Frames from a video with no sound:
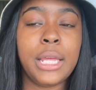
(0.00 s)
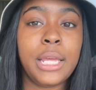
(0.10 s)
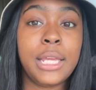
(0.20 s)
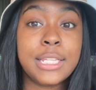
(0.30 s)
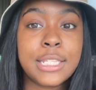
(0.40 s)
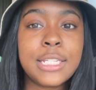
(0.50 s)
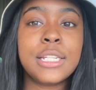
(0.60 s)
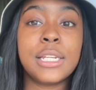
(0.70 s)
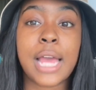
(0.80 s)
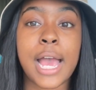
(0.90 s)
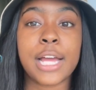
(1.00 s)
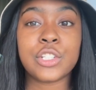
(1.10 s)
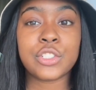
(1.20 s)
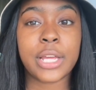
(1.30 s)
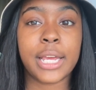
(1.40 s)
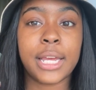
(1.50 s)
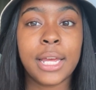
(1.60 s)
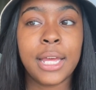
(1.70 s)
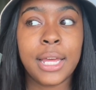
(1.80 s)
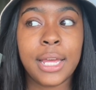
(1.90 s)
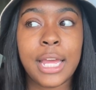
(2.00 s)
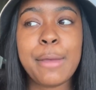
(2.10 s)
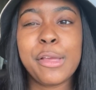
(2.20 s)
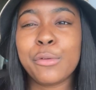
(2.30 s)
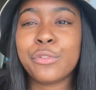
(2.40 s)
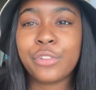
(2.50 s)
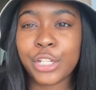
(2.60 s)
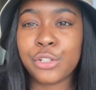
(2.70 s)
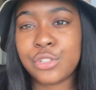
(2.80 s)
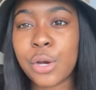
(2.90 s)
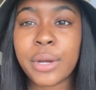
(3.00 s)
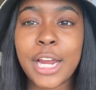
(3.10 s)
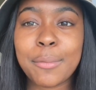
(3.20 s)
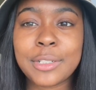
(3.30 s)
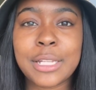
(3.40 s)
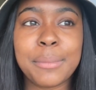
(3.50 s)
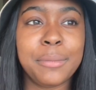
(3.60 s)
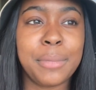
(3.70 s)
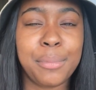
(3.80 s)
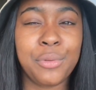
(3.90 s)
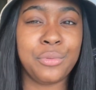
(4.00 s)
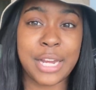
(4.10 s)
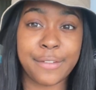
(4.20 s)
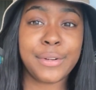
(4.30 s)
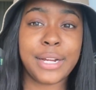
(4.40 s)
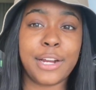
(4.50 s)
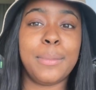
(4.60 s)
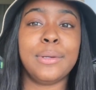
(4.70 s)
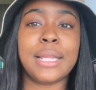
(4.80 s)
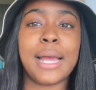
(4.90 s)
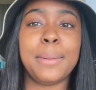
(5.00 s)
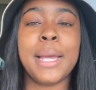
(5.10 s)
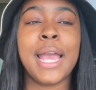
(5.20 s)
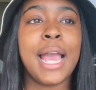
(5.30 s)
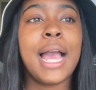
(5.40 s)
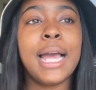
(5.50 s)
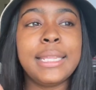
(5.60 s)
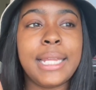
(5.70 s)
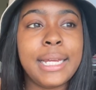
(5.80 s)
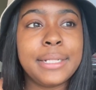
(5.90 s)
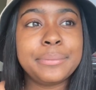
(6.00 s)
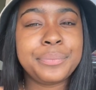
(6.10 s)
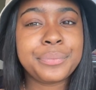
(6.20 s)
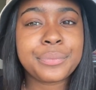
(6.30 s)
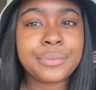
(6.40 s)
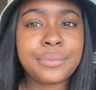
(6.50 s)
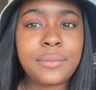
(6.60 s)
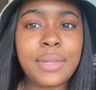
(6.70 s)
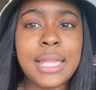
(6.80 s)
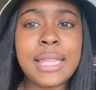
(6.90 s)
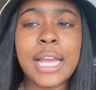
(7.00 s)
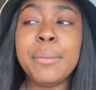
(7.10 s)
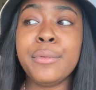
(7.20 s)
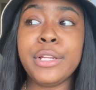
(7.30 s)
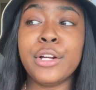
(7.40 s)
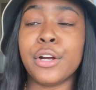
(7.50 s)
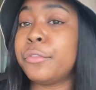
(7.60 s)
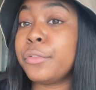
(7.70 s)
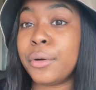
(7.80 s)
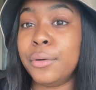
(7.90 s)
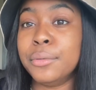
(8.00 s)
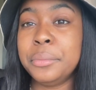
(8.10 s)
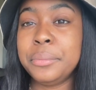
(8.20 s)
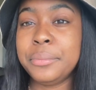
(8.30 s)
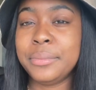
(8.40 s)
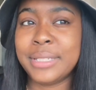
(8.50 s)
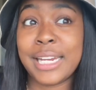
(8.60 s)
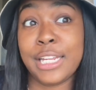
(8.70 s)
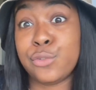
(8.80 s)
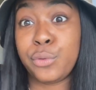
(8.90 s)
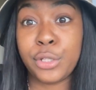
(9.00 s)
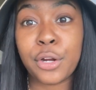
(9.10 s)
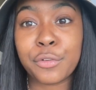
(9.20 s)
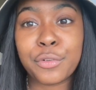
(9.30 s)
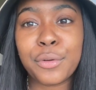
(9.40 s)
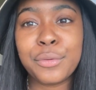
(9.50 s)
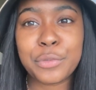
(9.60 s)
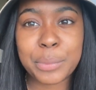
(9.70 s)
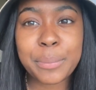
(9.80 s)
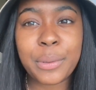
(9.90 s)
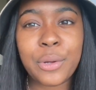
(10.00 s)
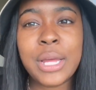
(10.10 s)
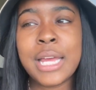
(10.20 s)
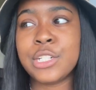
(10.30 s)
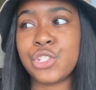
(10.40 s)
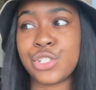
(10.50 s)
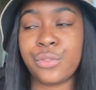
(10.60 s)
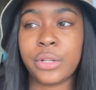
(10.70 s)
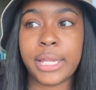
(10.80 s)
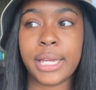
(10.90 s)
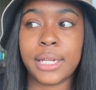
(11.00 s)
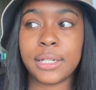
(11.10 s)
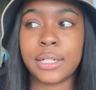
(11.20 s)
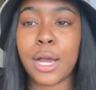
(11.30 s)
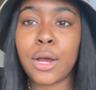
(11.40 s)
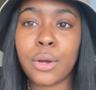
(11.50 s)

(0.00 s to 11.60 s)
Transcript: easy to detach, like it makes people feel like you don't care about them, and maybe you never care about them. And like that can be really hurtful. That is really hurtful for people. Just feel like, oh,